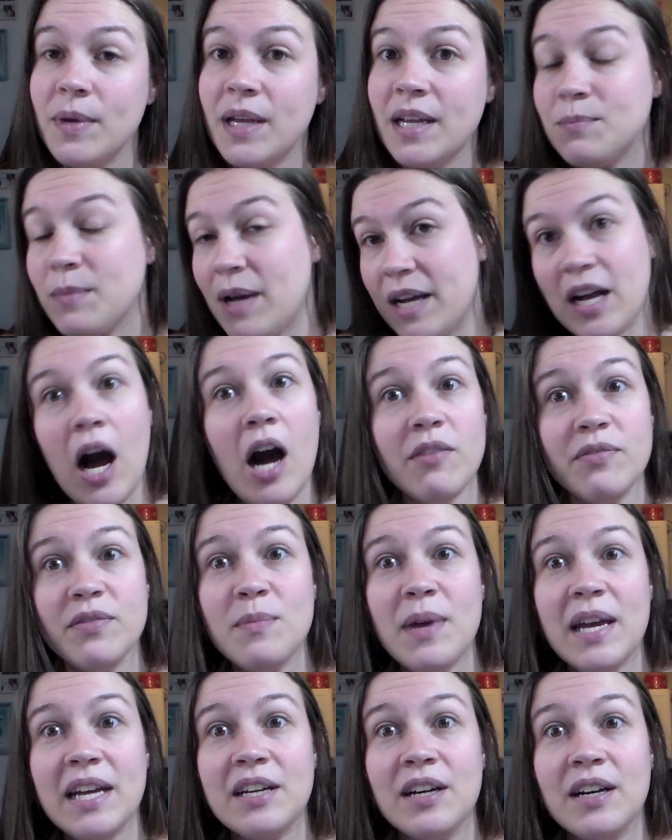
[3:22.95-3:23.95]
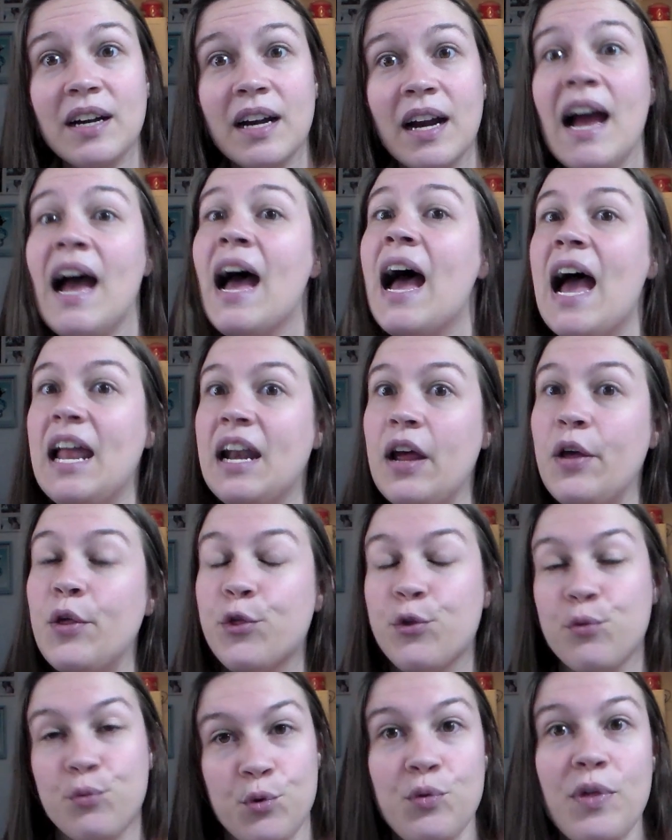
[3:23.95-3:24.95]
in my coffee maker, and I
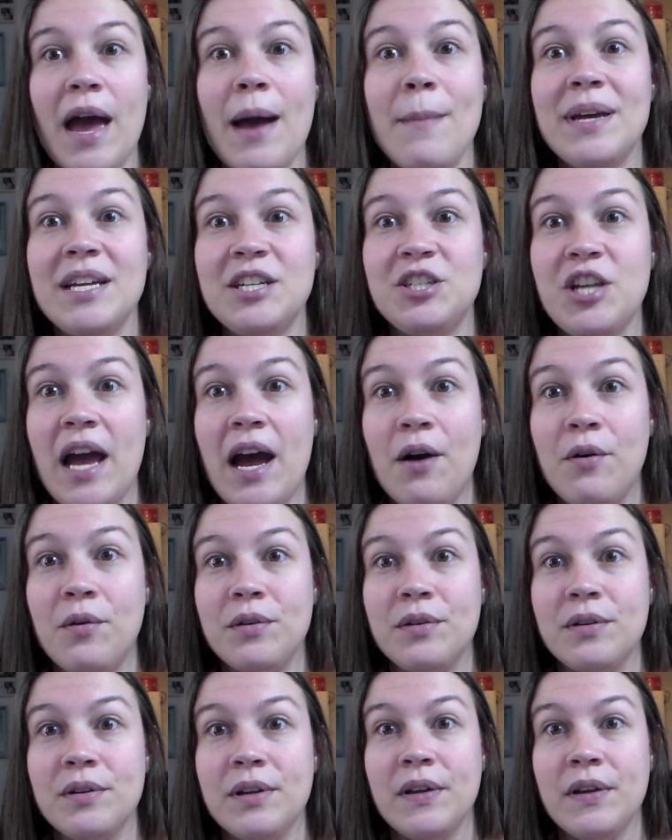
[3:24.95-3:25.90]
threw that bitch out.